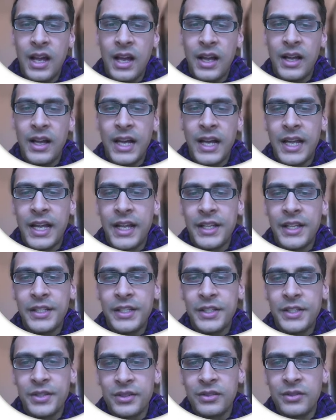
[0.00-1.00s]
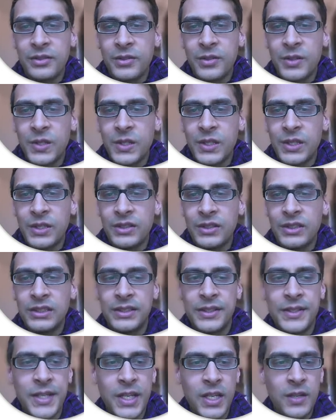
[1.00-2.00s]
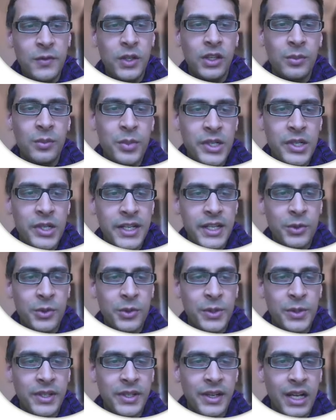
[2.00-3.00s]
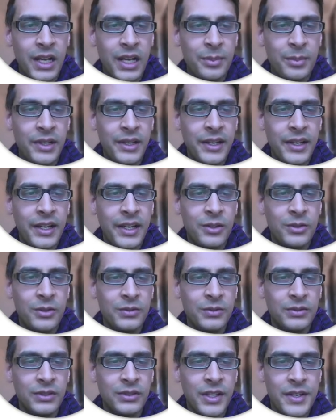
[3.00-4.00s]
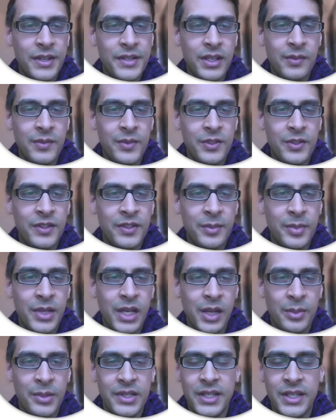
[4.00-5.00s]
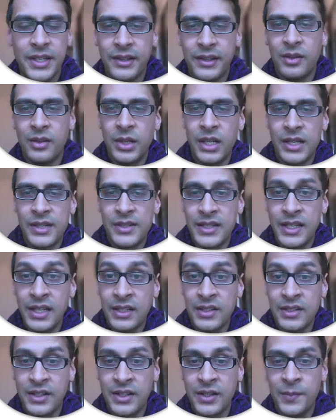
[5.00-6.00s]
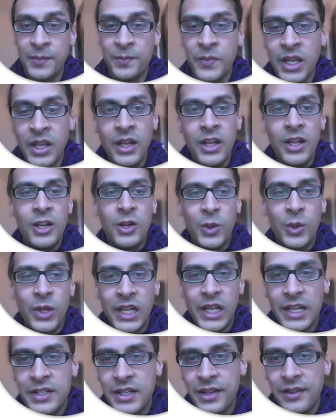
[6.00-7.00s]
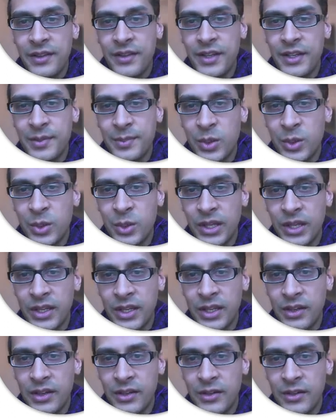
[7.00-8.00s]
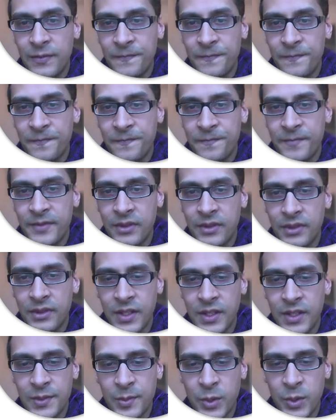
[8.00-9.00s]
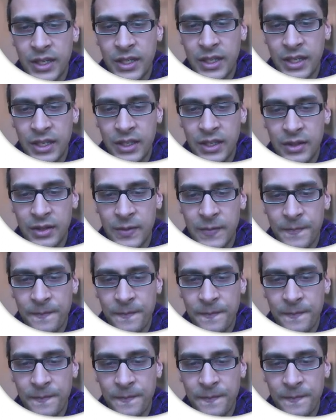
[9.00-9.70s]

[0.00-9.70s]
And see if you can predict what's going to happen now in terms of the perpendicular bisector. Well, actually, this point here and this point here,